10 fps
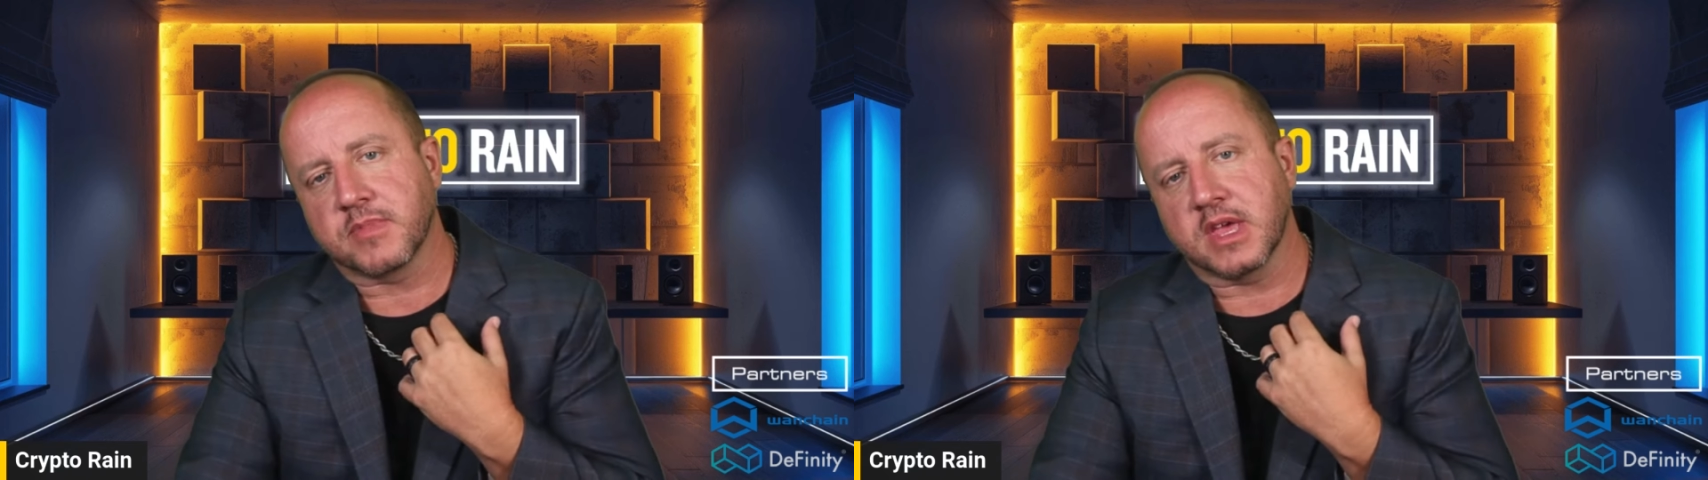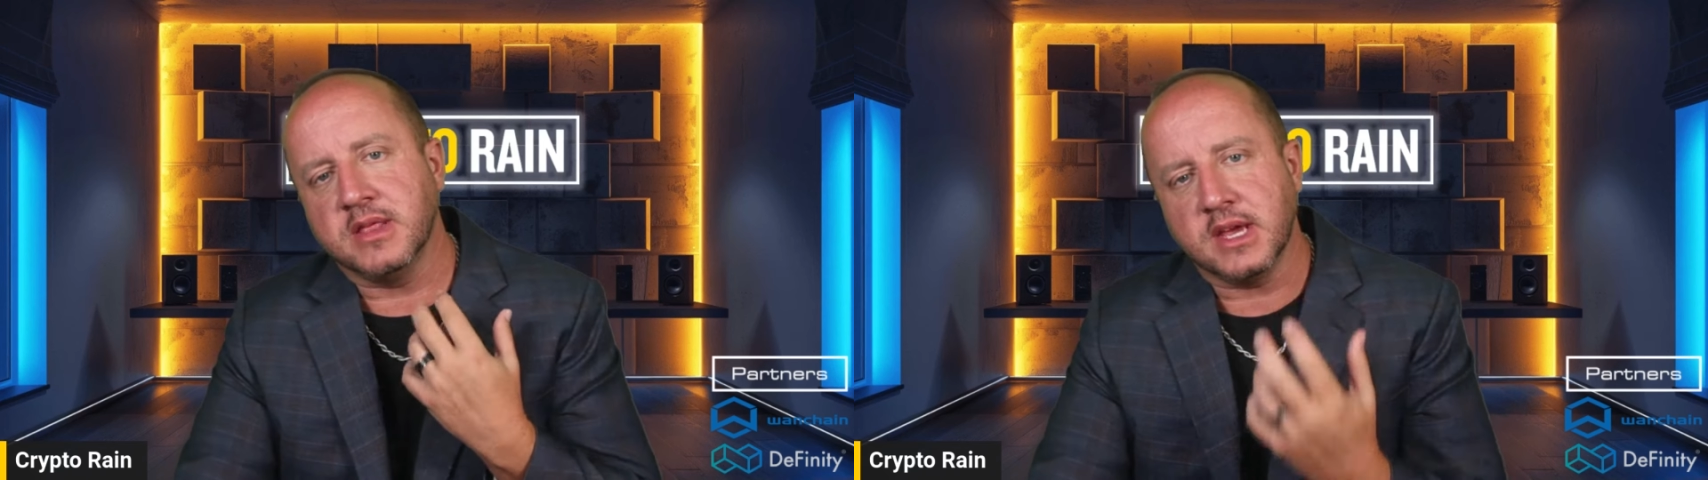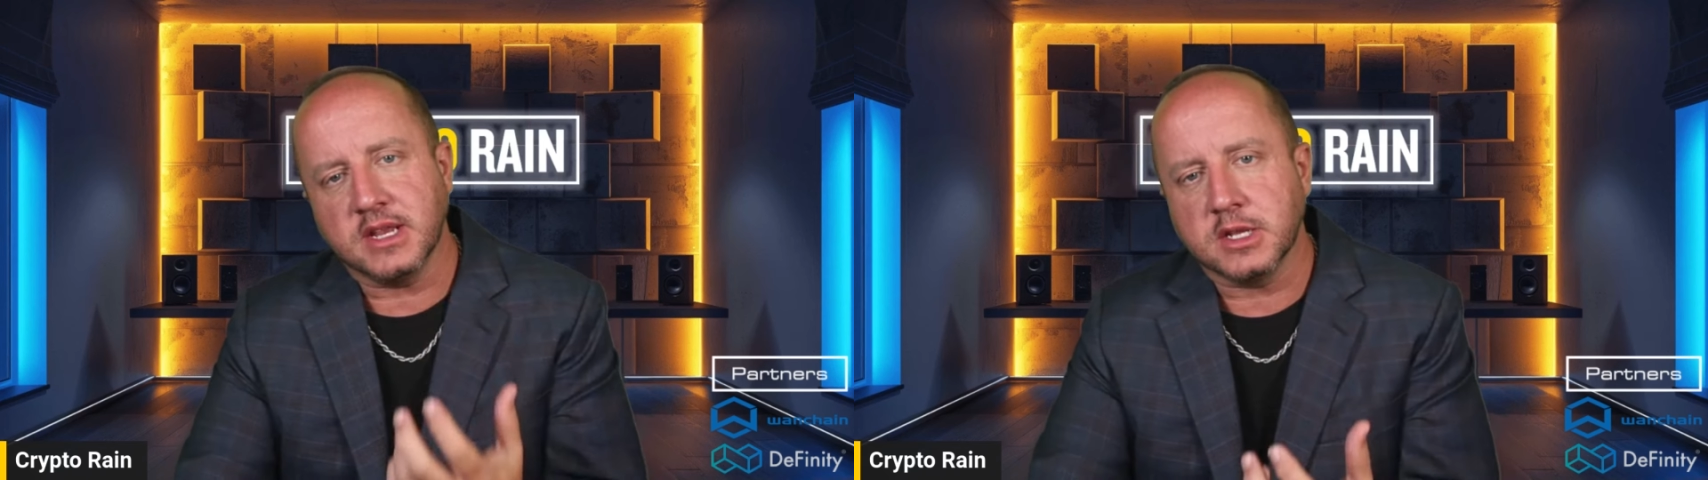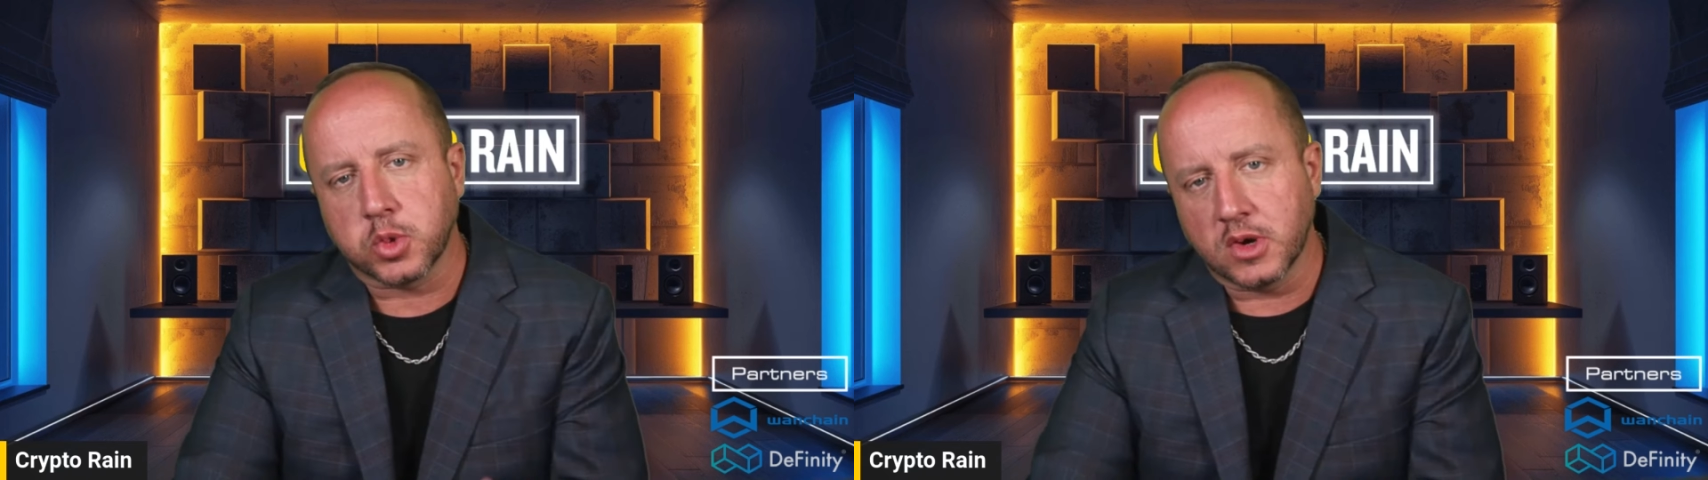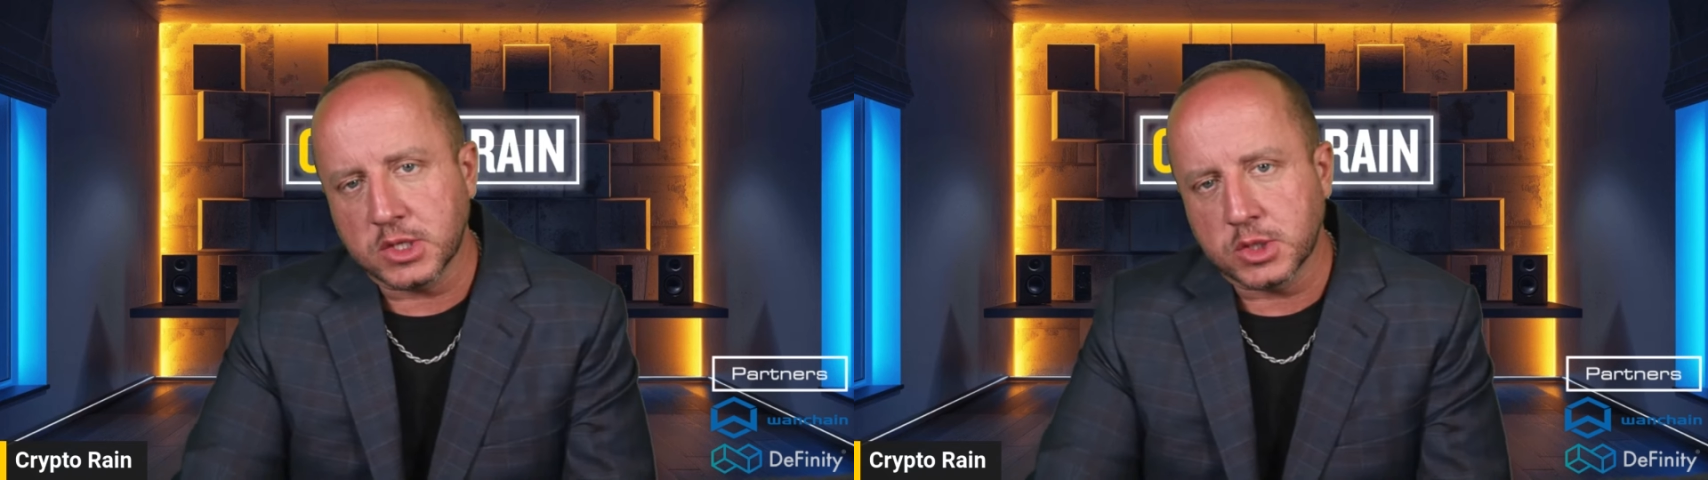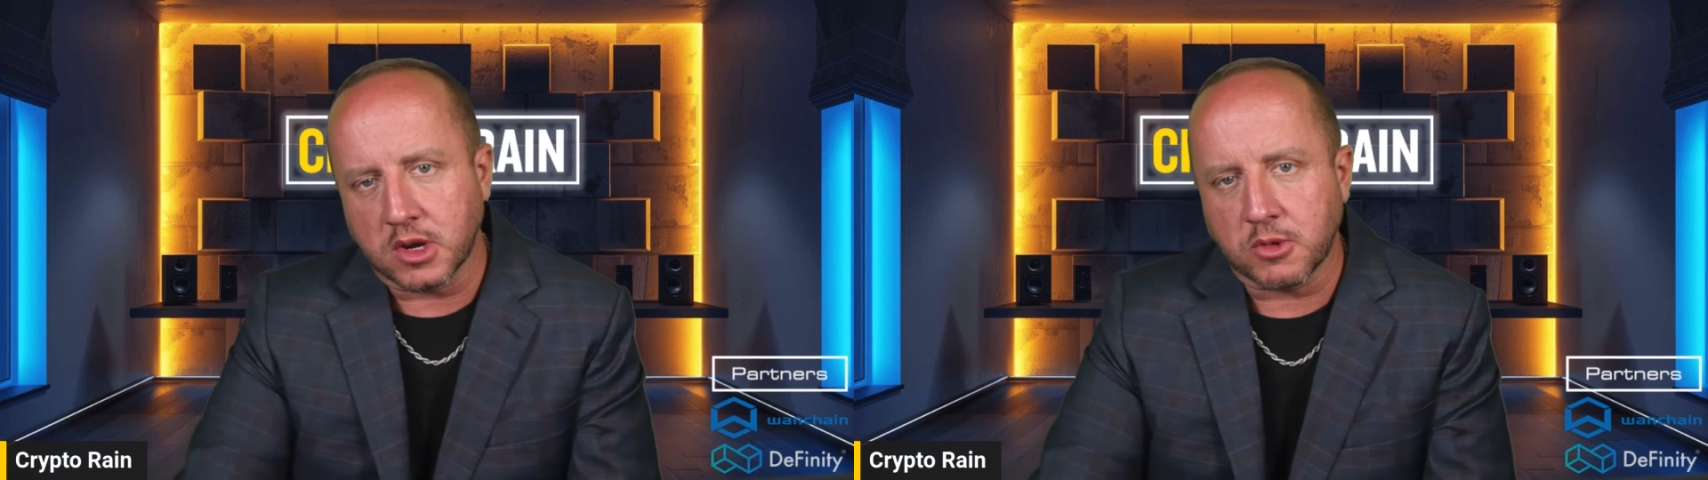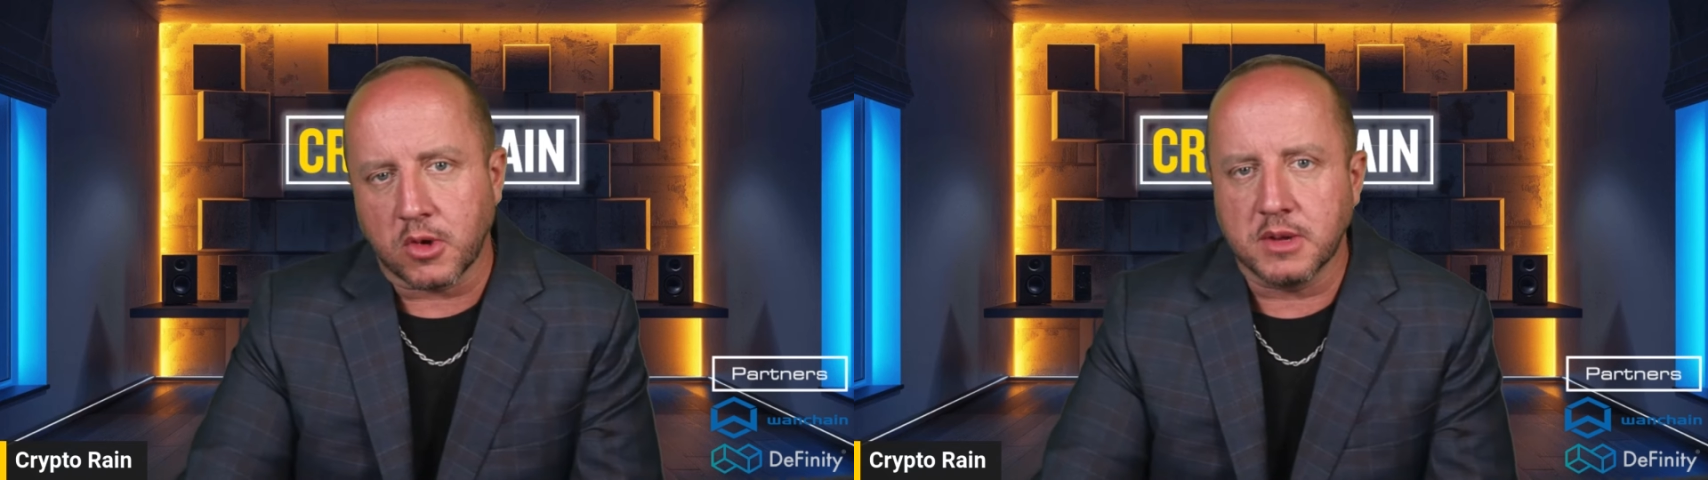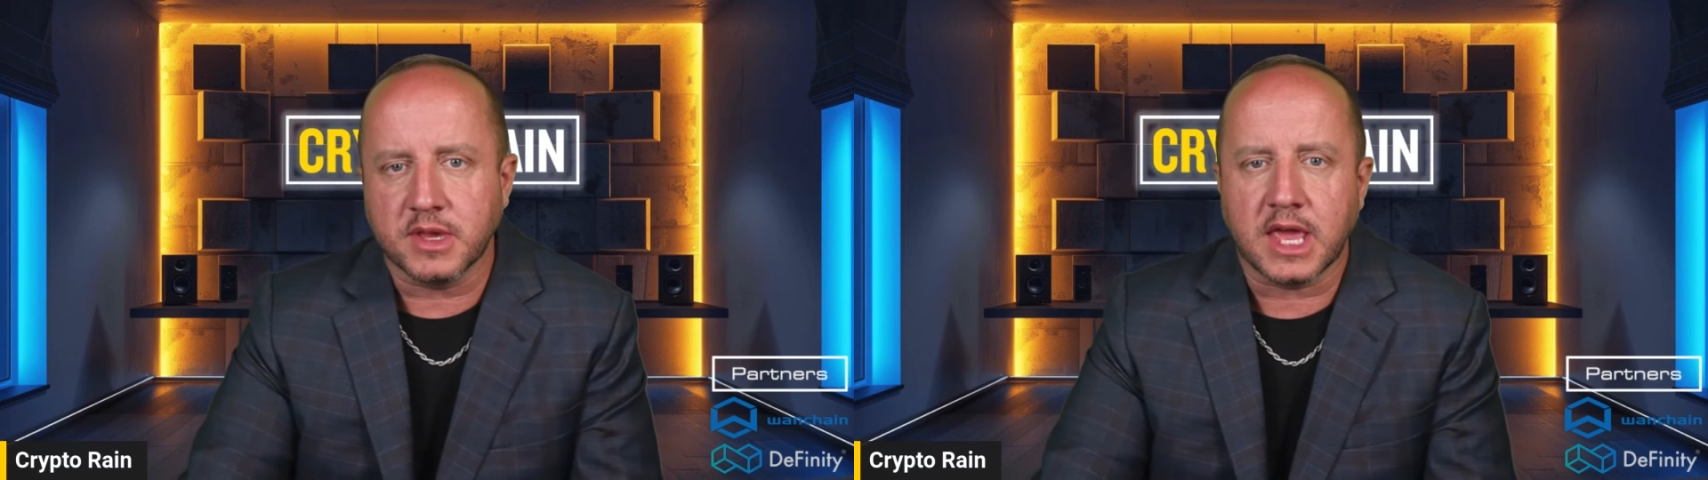And then in
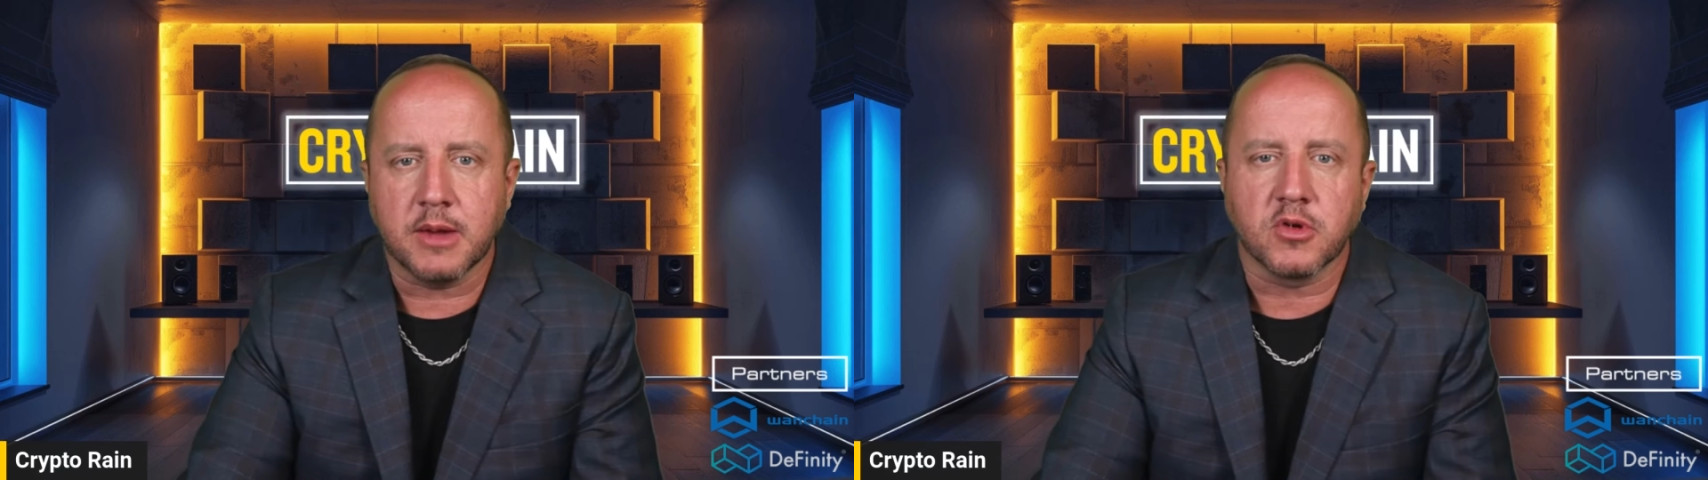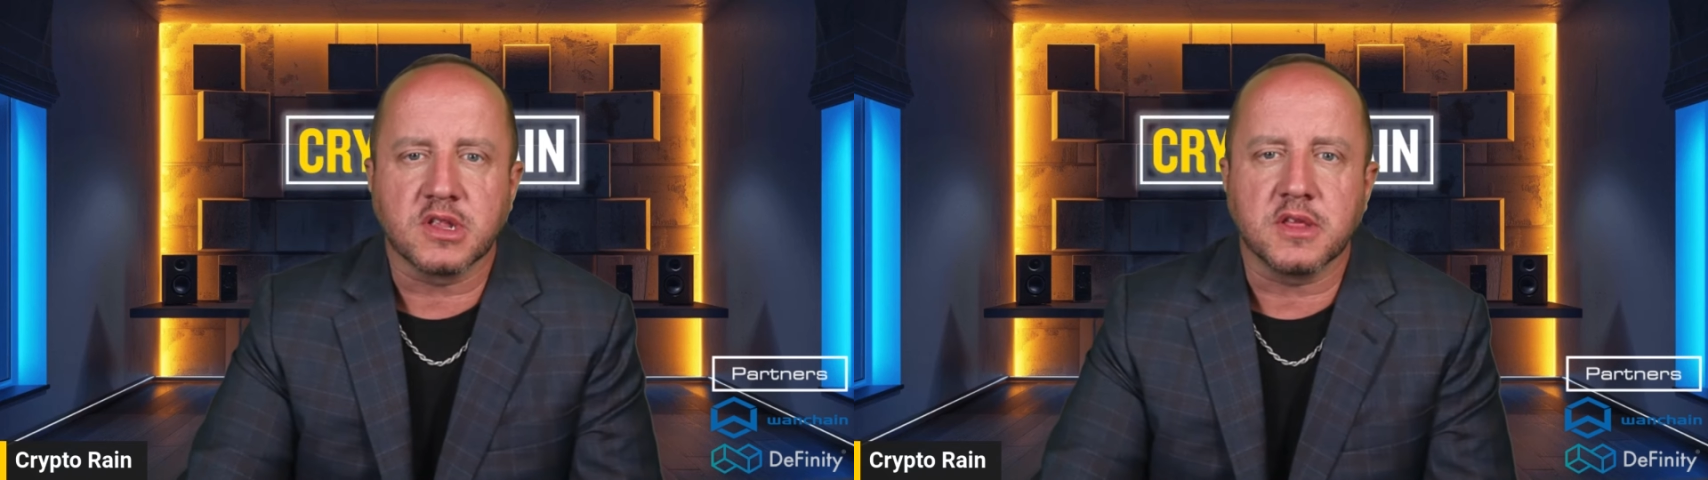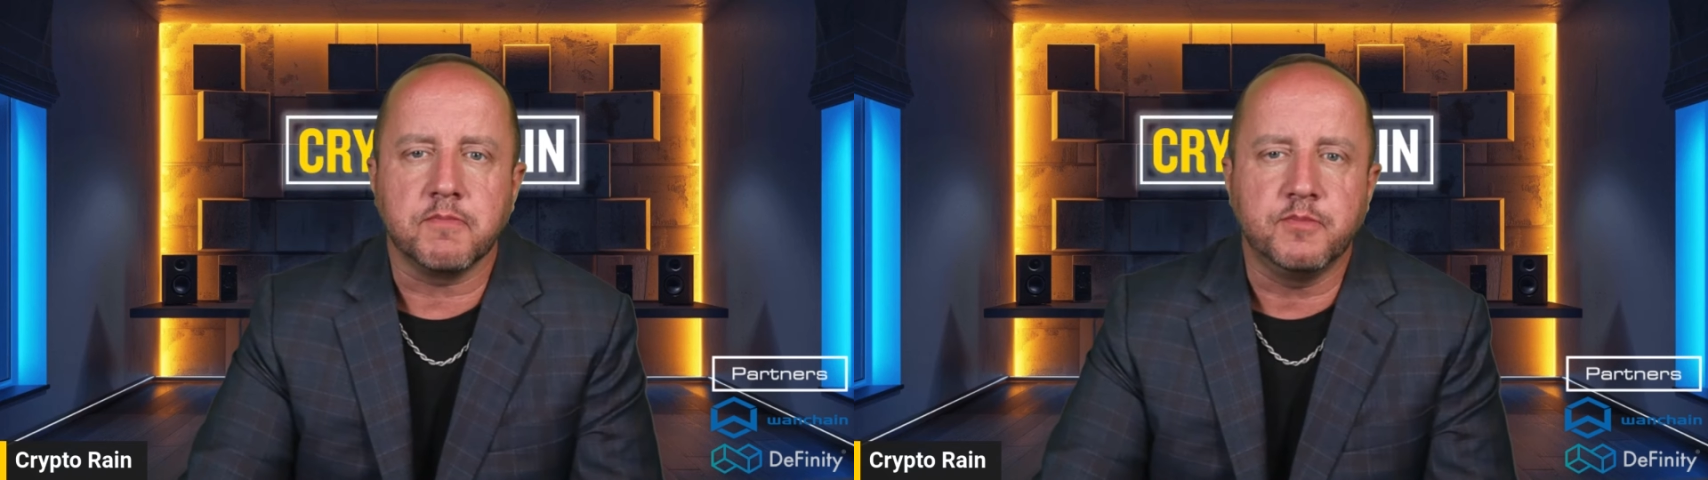2021 became one of the